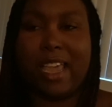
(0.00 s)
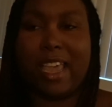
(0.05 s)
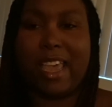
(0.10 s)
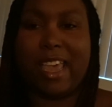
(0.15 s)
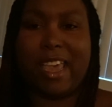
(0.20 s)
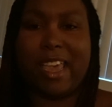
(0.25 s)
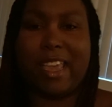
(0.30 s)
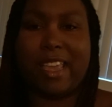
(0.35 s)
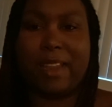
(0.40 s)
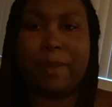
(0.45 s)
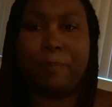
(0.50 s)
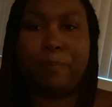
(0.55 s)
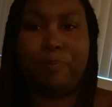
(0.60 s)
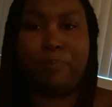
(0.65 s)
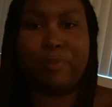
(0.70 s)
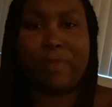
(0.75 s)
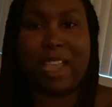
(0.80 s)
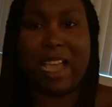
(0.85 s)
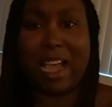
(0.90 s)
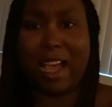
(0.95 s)
And
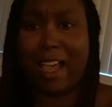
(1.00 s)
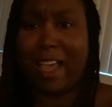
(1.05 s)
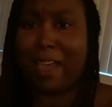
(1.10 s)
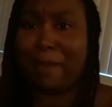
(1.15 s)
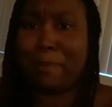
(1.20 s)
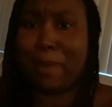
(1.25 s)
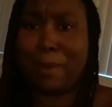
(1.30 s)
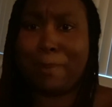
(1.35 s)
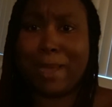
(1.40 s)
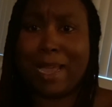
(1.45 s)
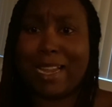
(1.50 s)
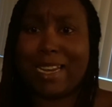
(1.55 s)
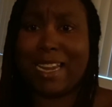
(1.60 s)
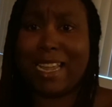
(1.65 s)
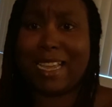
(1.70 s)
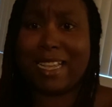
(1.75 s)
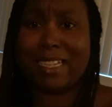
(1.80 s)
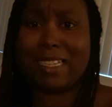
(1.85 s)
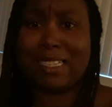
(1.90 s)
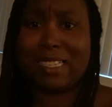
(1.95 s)
I have my bad
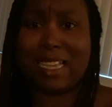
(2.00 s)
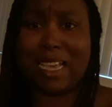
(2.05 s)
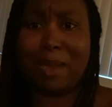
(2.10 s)
days.